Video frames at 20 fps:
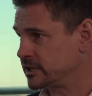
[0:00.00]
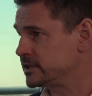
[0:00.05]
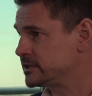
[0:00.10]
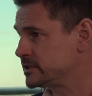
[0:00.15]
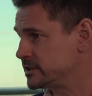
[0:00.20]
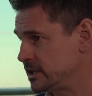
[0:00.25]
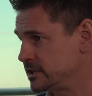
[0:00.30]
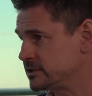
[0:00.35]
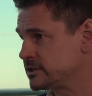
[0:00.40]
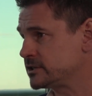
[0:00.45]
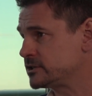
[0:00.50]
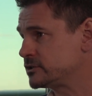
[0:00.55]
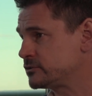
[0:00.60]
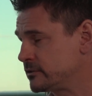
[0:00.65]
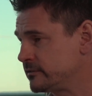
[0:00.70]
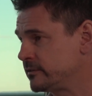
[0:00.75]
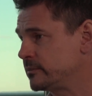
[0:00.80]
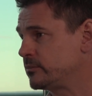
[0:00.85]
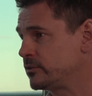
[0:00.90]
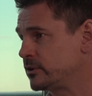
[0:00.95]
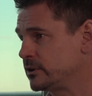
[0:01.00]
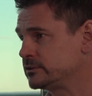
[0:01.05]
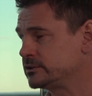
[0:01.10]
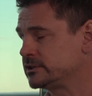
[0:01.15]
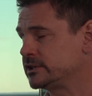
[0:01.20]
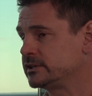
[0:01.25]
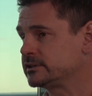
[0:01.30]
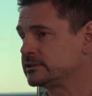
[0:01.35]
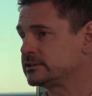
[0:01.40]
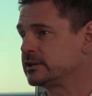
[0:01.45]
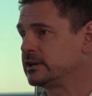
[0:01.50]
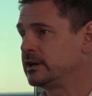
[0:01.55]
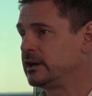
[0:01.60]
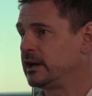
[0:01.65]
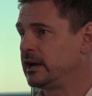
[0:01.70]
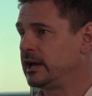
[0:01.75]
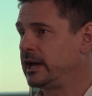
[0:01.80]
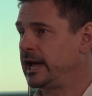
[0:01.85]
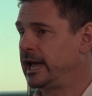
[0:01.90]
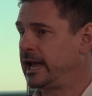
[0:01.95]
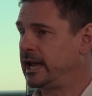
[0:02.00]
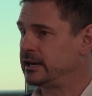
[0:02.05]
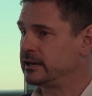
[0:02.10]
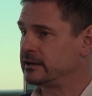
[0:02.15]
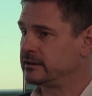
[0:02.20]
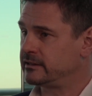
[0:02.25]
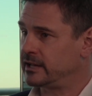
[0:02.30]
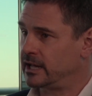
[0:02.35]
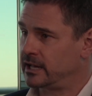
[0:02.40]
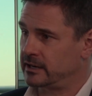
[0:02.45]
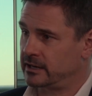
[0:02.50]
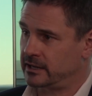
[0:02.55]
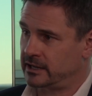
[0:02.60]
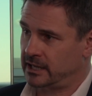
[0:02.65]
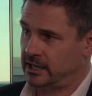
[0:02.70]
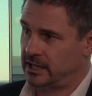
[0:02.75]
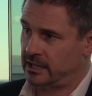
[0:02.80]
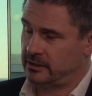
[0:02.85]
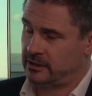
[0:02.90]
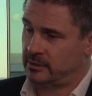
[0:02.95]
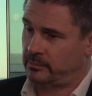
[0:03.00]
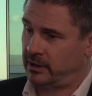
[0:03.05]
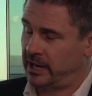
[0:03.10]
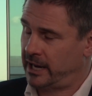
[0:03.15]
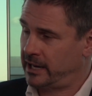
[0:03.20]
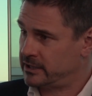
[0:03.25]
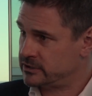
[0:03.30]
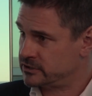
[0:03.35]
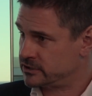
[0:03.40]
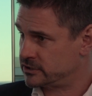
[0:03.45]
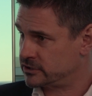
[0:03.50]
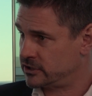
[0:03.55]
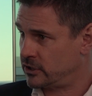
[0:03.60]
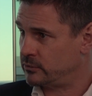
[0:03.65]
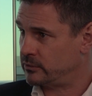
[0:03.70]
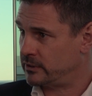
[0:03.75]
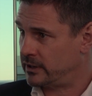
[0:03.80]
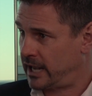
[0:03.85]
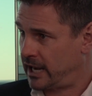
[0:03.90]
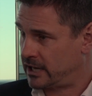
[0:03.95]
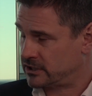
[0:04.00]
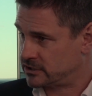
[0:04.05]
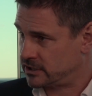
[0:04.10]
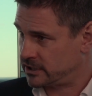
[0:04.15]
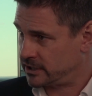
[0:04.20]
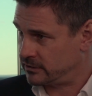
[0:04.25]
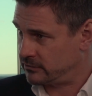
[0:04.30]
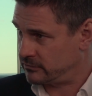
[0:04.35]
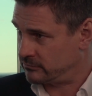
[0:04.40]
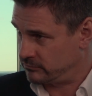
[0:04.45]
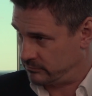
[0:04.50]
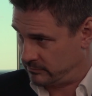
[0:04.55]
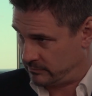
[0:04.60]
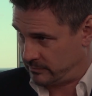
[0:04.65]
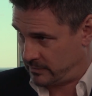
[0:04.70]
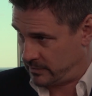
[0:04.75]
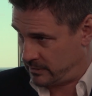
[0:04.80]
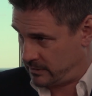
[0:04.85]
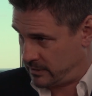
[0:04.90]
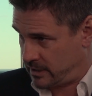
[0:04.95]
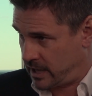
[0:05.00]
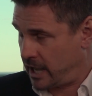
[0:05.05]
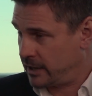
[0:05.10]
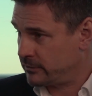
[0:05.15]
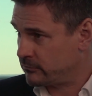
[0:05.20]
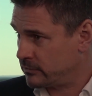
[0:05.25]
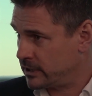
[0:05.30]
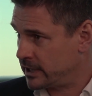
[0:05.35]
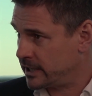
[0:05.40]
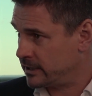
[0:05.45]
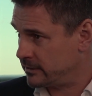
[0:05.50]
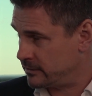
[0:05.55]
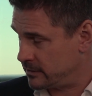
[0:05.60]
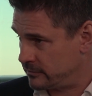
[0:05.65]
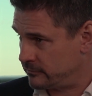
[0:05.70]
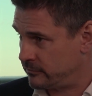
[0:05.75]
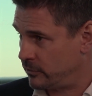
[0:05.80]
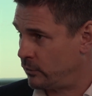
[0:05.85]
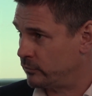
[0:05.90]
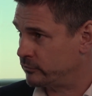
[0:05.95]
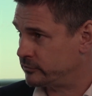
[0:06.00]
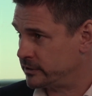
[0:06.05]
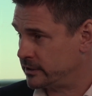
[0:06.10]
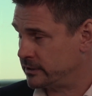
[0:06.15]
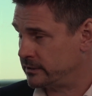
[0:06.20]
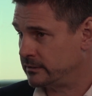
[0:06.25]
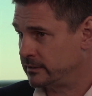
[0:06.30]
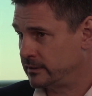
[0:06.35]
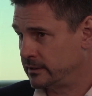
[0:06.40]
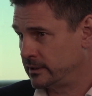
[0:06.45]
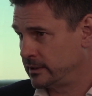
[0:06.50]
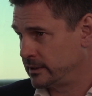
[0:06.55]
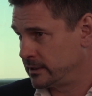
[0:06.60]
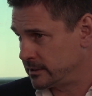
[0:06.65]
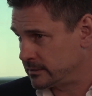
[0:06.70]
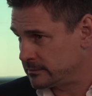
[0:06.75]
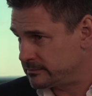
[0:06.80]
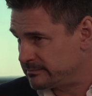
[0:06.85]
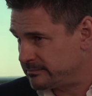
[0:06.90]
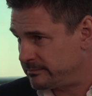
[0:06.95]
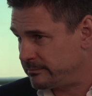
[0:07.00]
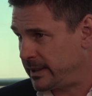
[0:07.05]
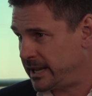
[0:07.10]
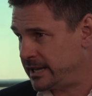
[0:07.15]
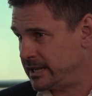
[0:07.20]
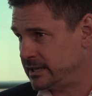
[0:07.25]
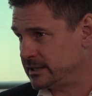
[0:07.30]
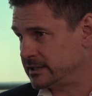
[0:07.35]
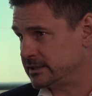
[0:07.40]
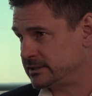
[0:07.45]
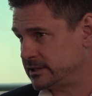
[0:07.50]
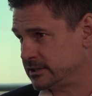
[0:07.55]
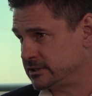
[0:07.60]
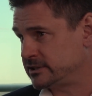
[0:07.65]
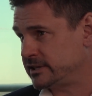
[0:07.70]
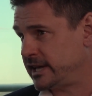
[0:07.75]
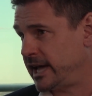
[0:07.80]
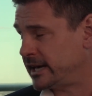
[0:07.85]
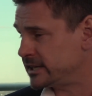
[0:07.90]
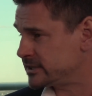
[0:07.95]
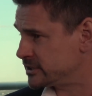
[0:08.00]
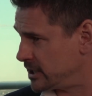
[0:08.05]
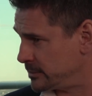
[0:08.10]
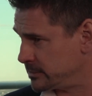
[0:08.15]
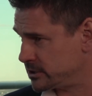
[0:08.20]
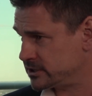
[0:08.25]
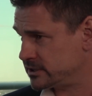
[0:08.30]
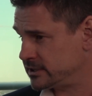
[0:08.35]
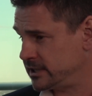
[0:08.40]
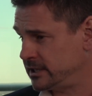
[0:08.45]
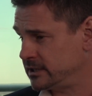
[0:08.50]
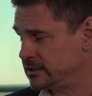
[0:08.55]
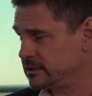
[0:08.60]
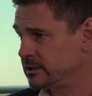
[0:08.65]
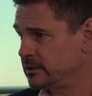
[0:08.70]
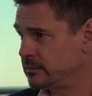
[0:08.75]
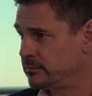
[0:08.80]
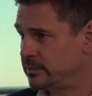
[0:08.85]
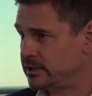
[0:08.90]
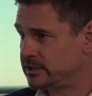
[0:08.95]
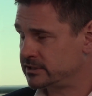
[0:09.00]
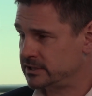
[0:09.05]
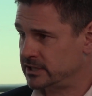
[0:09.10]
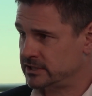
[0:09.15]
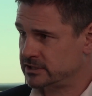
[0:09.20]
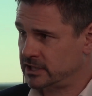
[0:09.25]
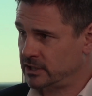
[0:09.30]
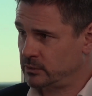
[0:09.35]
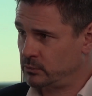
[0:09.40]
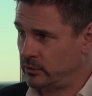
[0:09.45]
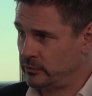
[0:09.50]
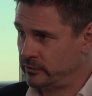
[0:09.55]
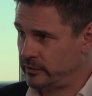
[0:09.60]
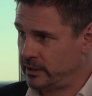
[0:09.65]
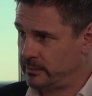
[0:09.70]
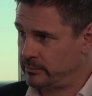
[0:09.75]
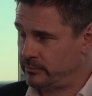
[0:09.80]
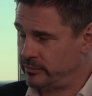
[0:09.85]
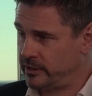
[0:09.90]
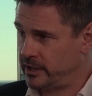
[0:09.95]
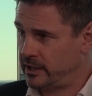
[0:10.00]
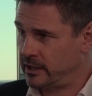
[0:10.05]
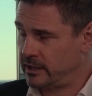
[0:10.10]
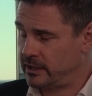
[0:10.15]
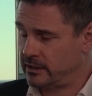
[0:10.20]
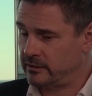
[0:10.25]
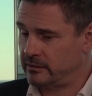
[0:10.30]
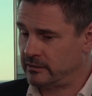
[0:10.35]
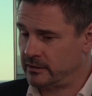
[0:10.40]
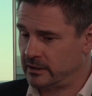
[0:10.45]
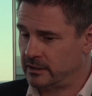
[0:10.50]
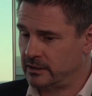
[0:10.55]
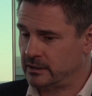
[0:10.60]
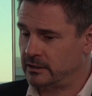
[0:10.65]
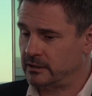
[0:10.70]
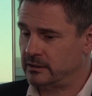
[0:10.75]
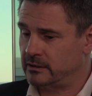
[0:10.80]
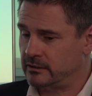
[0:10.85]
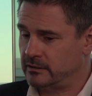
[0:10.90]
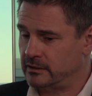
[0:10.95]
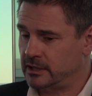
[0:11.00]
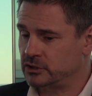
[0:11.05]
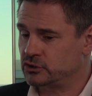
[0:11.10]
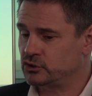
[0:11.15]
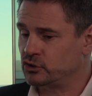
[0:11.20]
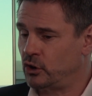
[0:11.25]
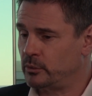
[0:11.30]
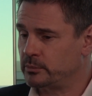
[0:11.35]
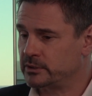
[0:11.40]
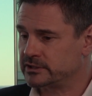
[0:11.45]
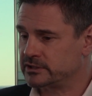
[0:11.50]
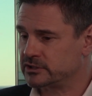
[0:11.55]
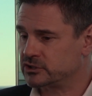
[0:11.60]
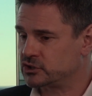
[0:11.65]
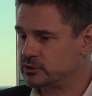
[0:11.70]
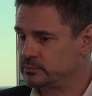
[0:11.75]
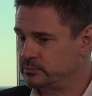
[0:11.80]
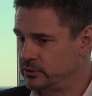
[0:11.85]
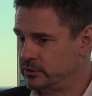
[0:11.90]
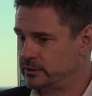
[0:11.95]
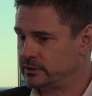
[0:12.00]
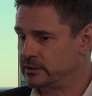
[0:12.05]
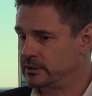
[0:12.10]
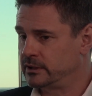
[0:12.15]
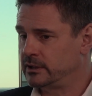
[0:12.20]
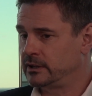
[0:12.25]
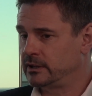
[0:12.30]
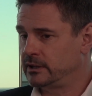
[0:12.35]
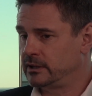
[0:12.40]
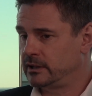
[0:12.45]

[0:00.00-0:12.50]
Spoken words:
is a consensus-driven process and that the planners aren't really involved in making decisions. They are to some extent, but essentially what their job is to put